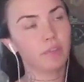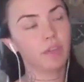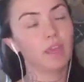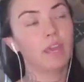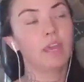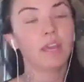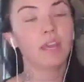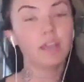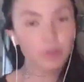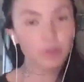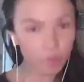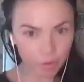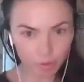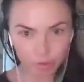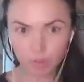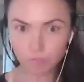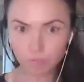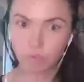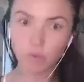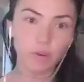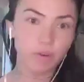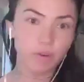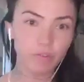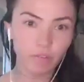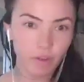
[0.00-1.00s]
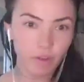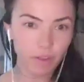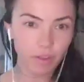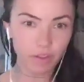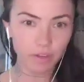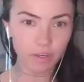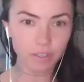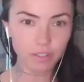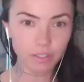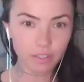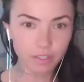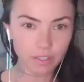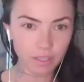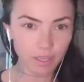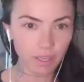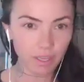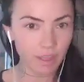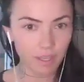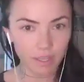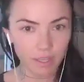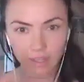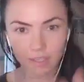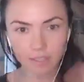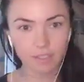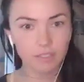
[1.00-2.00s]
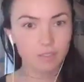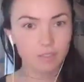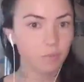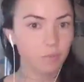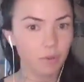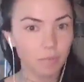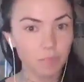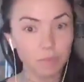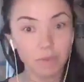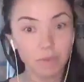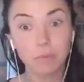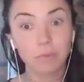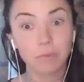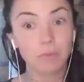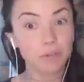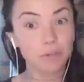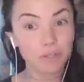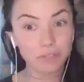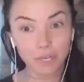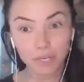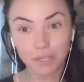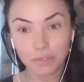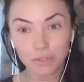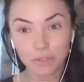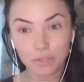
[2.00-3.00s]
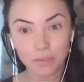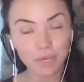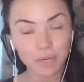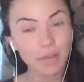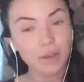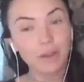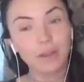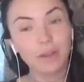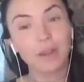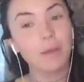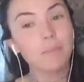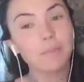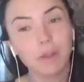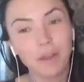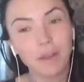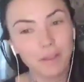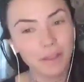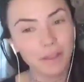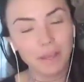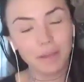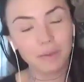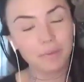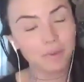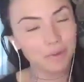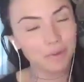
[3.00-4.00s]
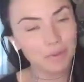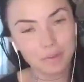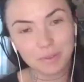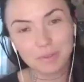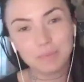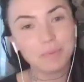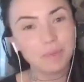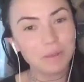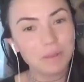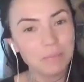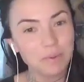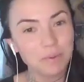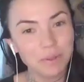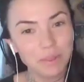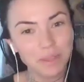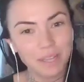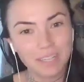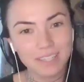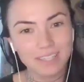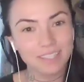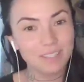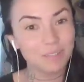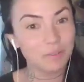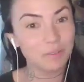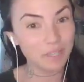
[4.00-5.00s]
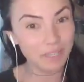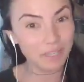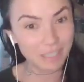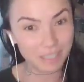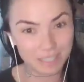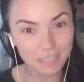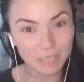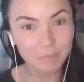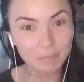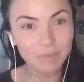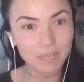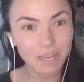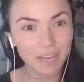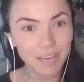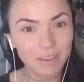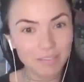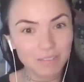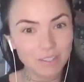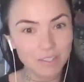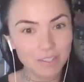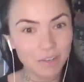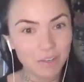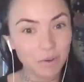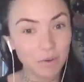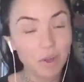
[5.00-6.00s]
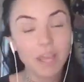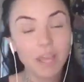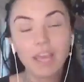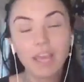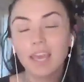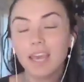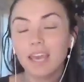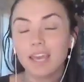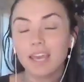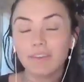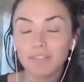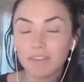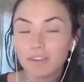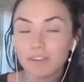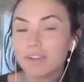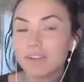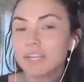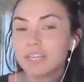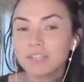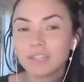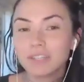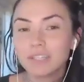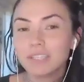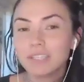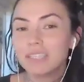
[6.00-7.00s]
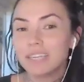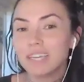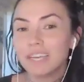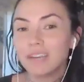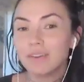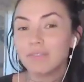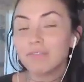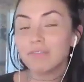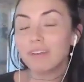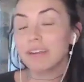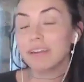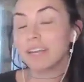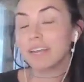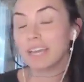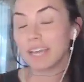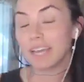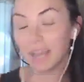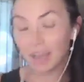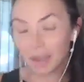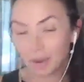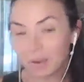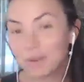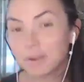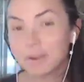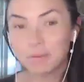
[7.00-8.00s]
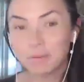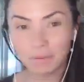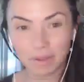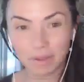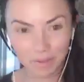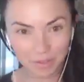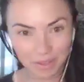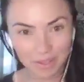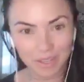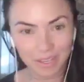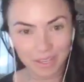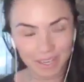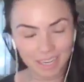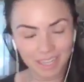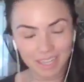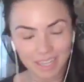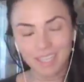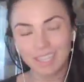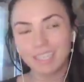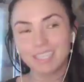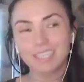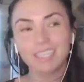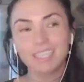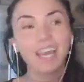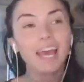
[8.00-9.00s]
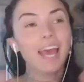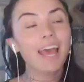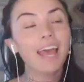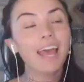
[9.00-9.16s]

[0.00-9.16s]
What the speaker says: air quotes forefathers. I think this is what people are trying to sort out. And I'm not like one of those people that's doing a deep dive. So if you're interested in finding out about the lineage,